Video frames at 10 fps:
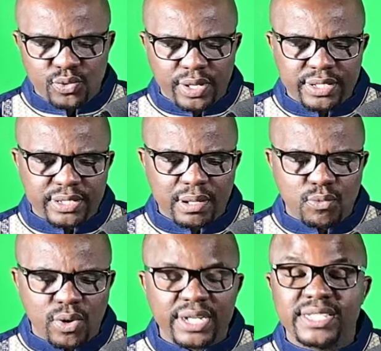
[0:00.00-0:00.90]
you hate
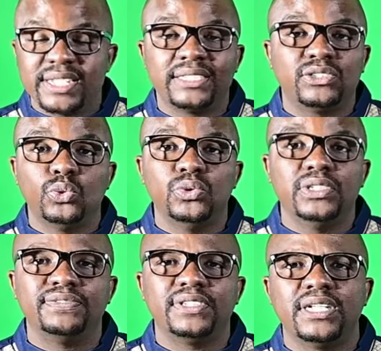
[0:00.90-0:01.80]
someone. It's just too
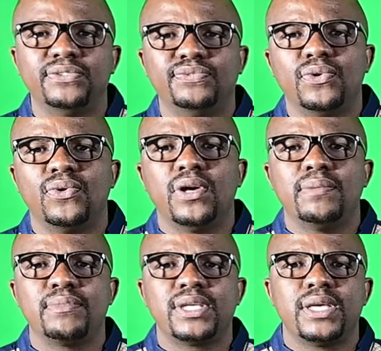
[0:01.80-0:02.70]
difficult for
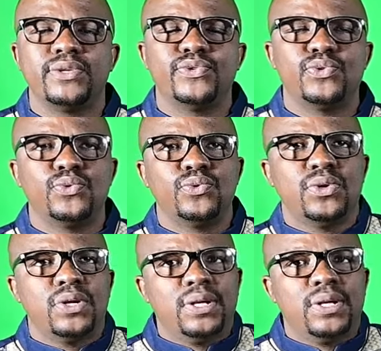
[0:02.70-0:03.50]
MK to...